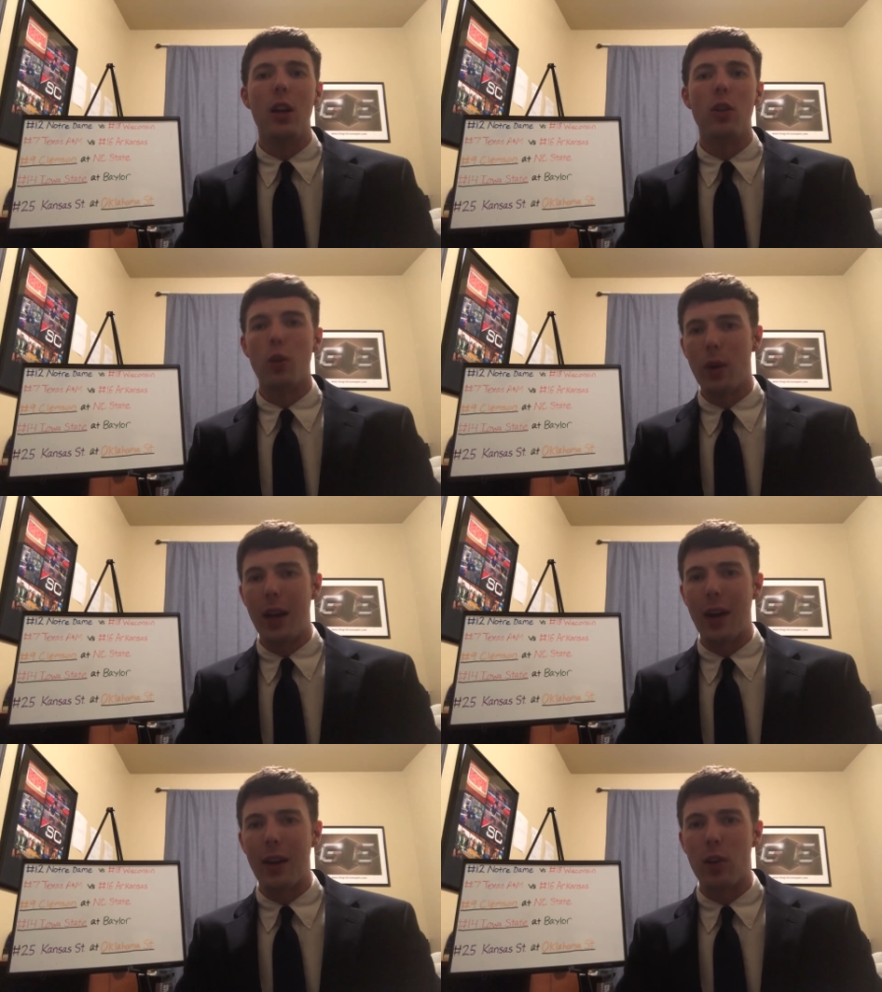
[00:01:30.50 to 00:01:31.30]

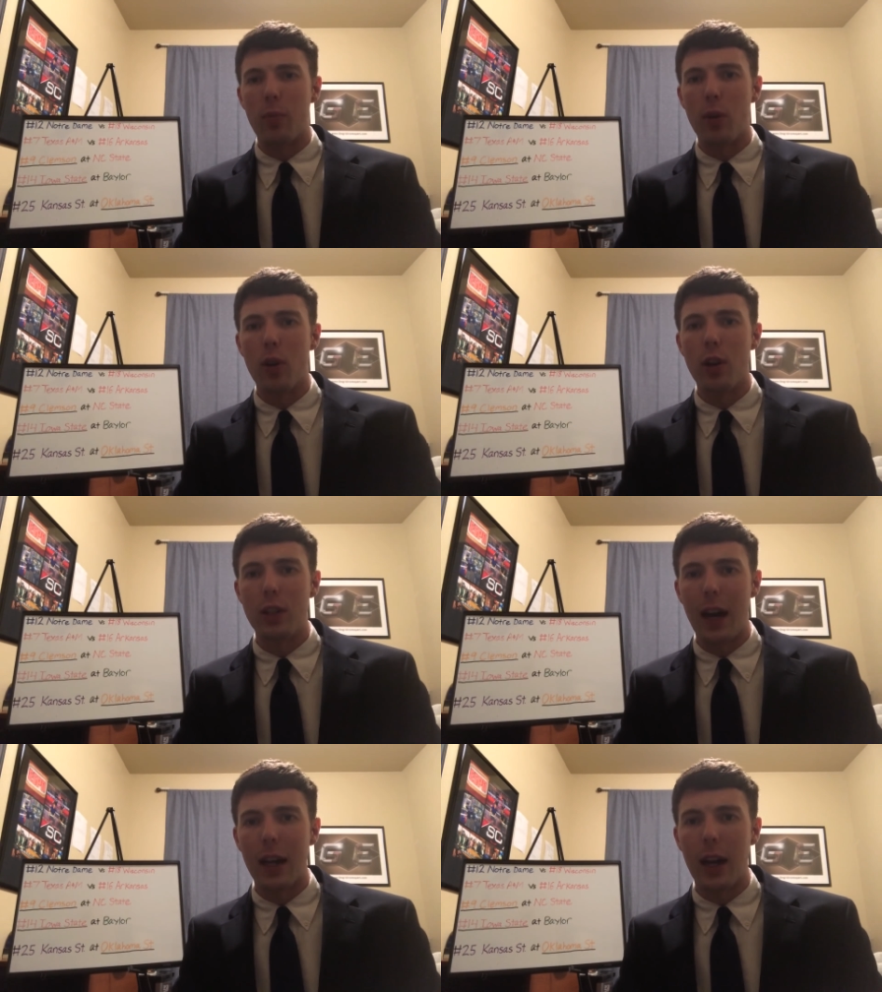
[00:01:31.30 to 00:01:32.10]

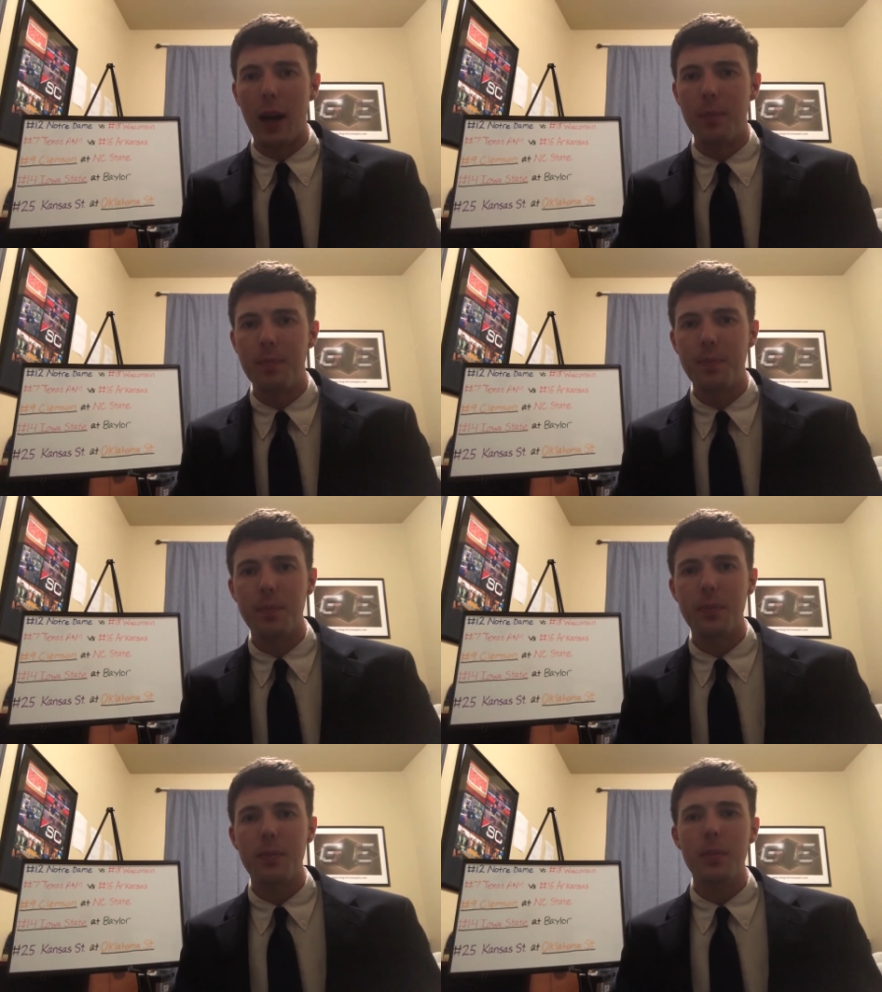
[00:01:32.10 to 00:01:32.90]
thegridironexpert.com.
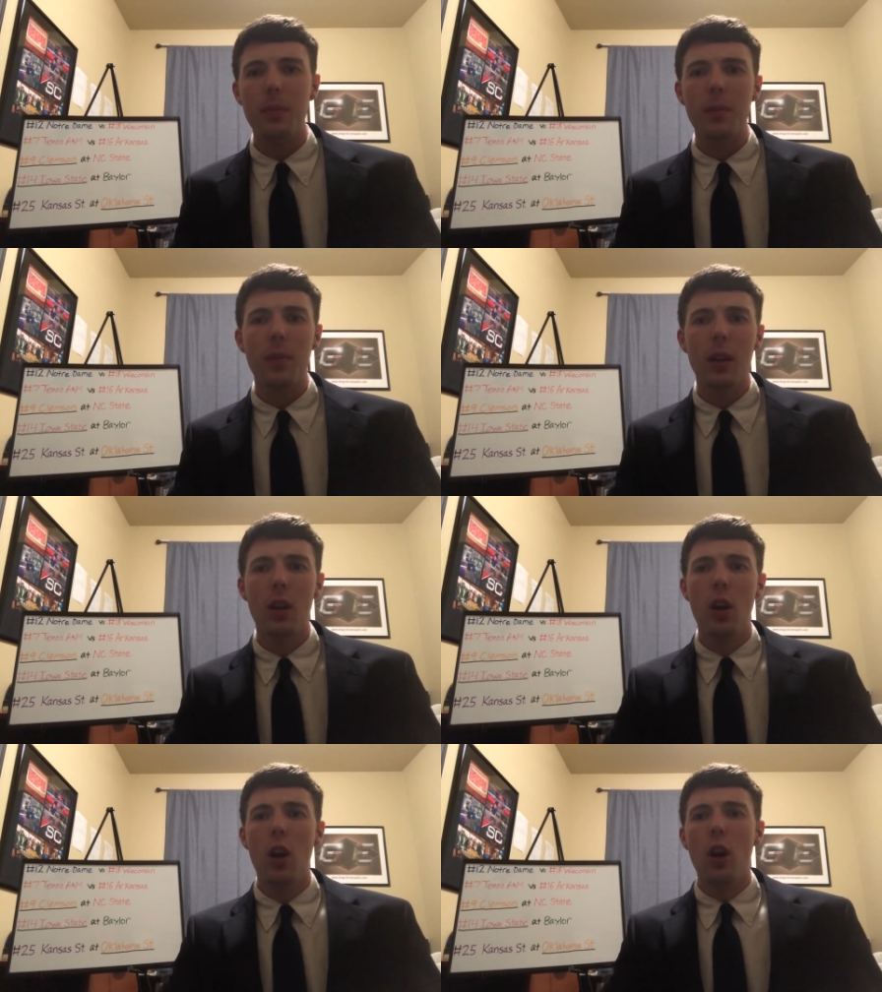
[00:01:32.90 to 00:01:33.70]

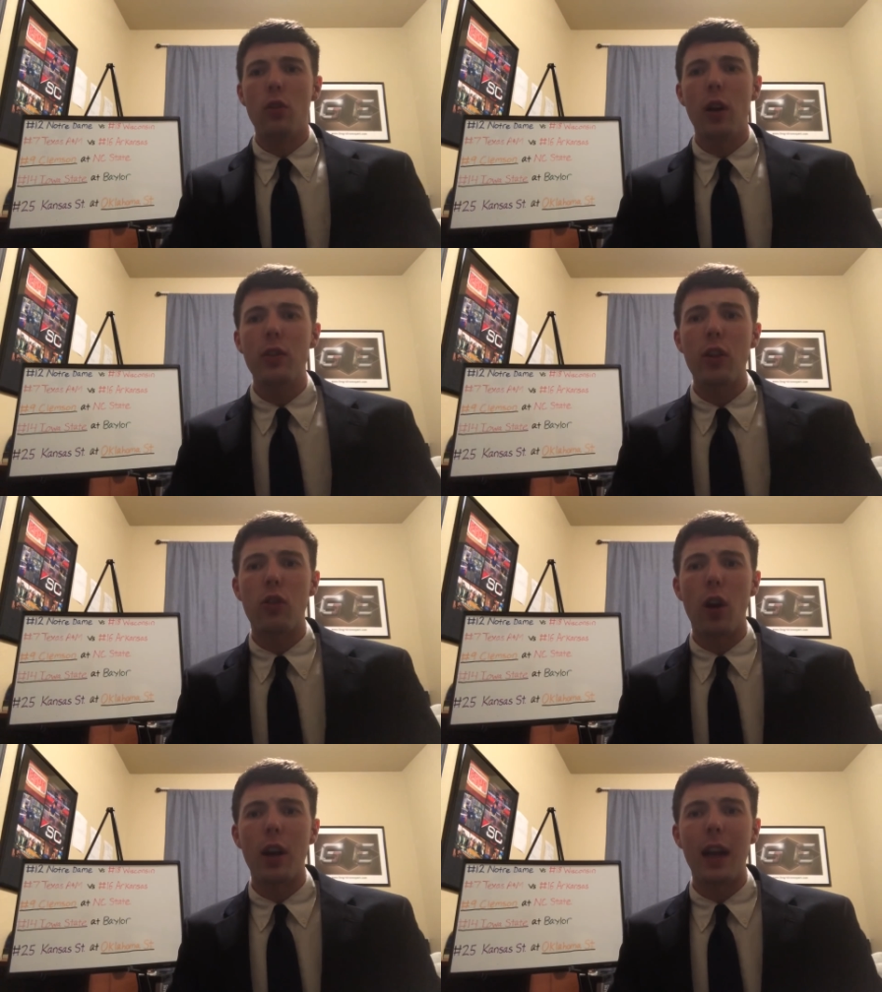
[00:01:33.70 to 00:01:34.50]
So let's get
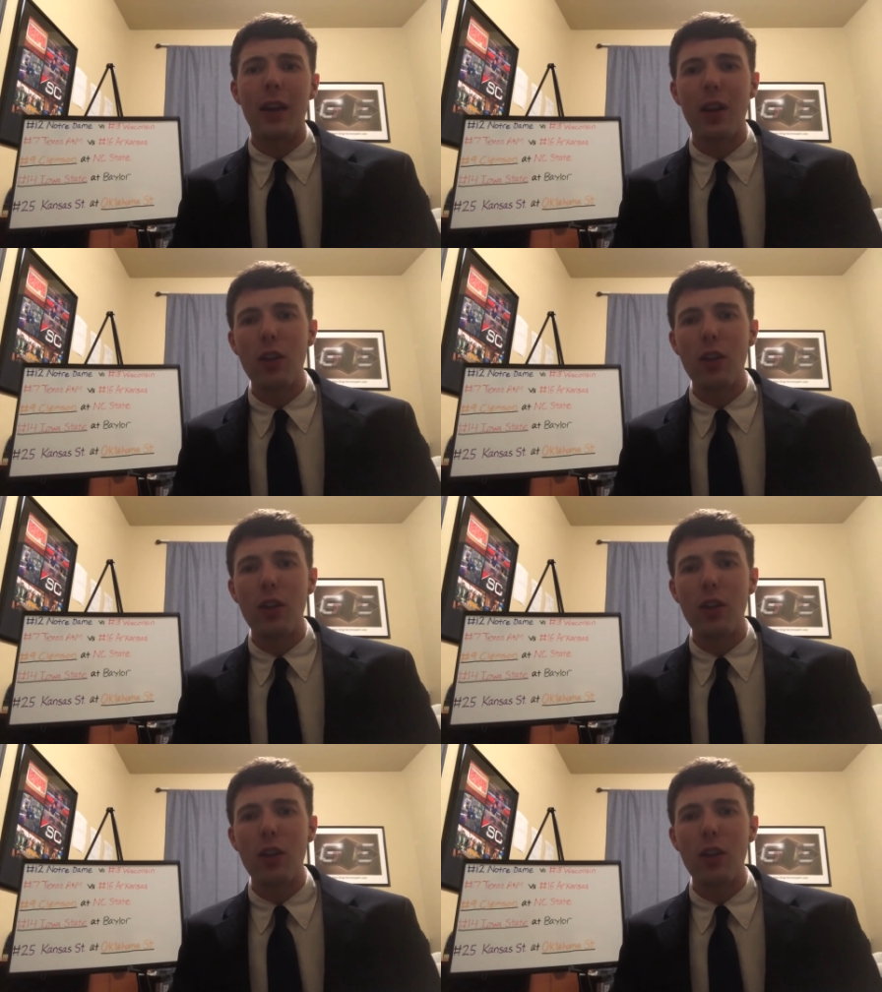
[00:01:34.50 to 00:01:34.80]
started, guys.